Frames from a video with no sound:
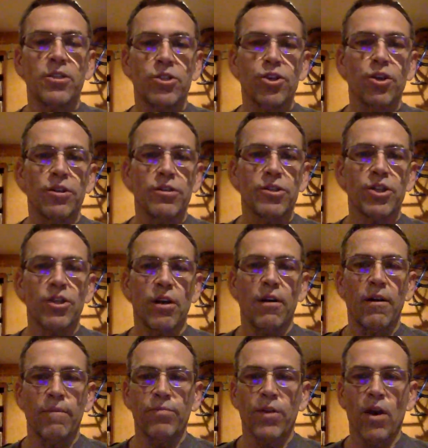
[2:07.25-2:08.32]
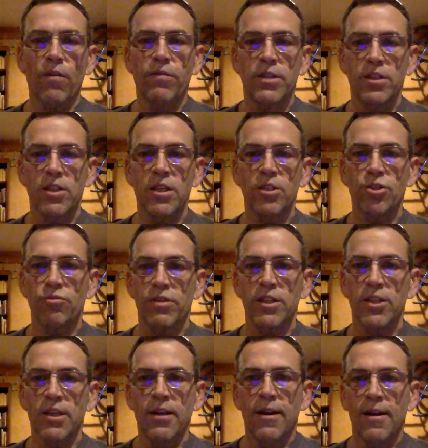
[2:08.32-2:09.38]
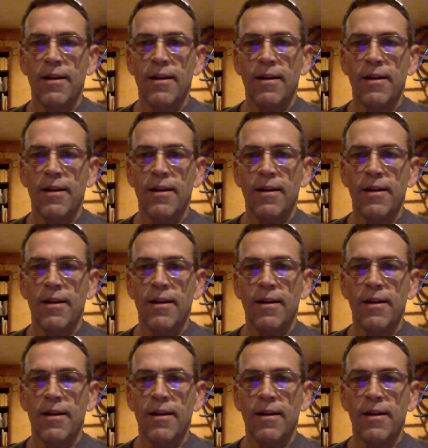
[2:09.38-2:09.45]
church over the centuries.